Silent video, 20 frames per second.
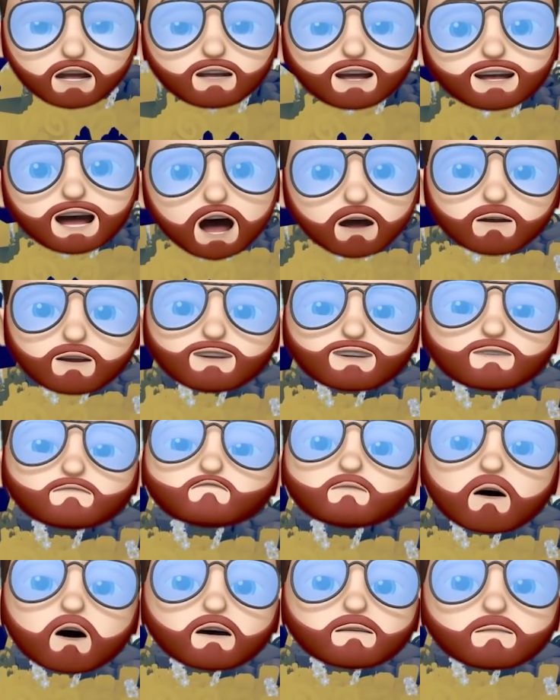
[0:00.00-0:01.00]
Like, I want to see
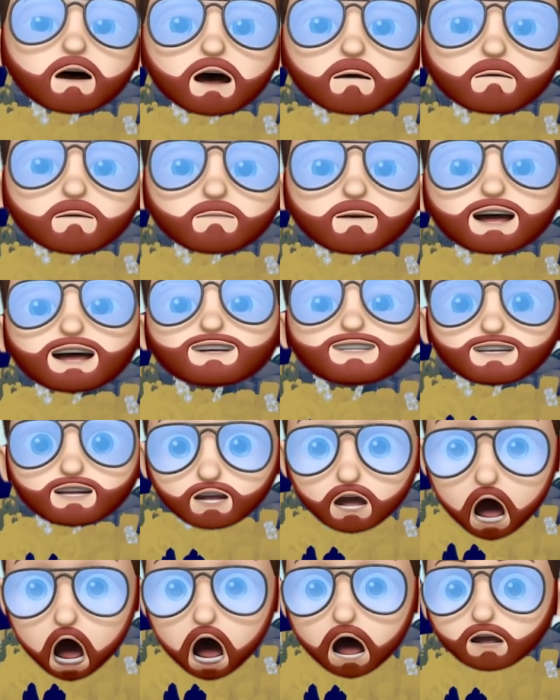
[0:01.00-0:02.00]
more amazing
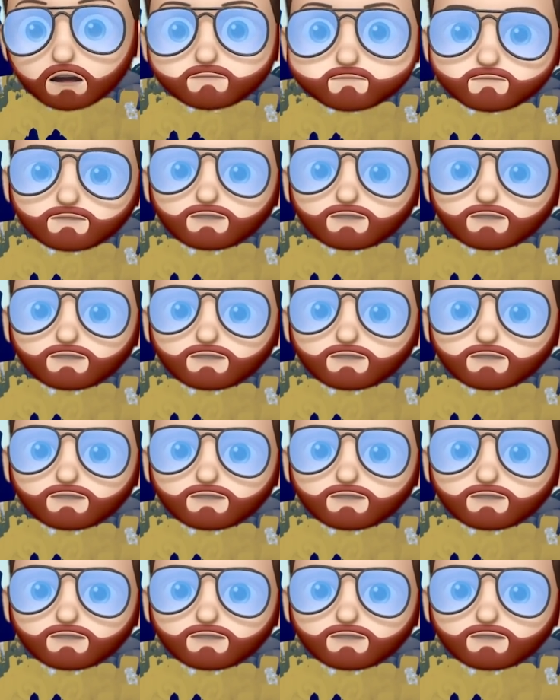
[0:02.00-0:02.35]
colorful